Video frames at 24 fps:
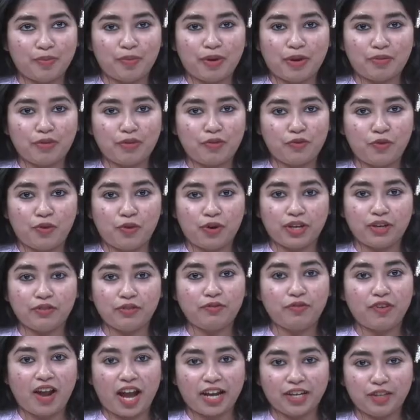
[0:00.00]
our phone in
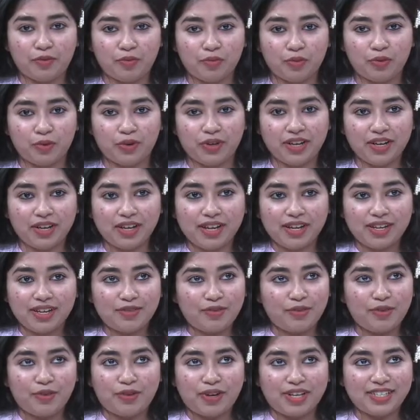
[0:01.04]
flight mode.
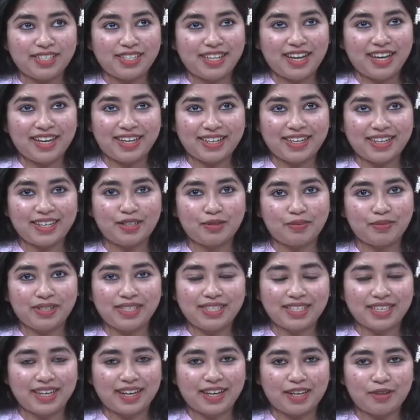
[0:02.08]
We was like little
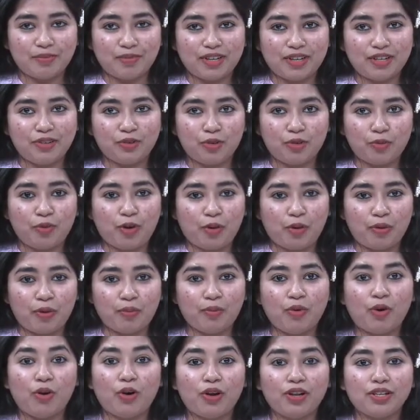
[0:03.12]
bit scared, but no
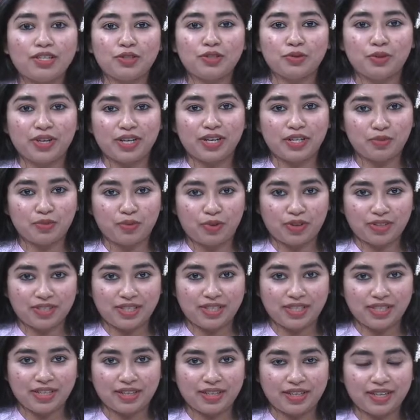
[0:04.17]
problem. All students was
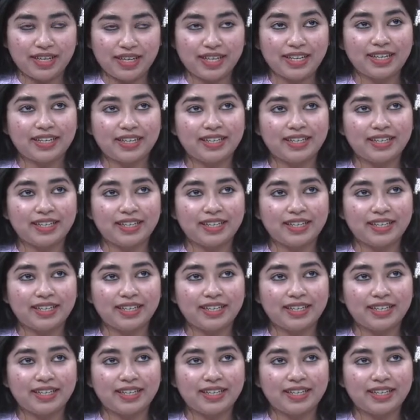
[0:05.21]
there in